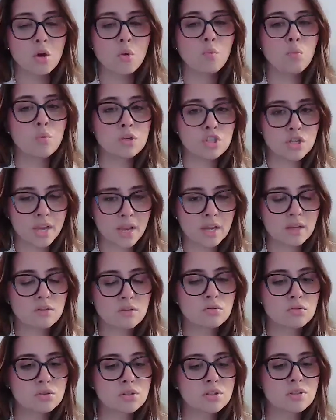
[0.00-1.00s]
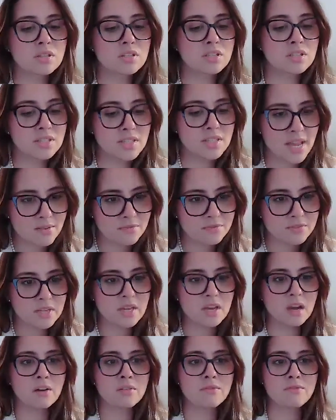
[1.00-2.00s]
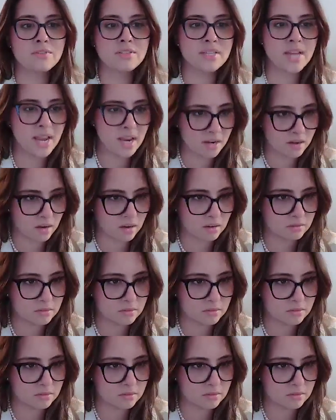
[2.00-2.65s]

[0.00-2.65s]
which handles the safety of data,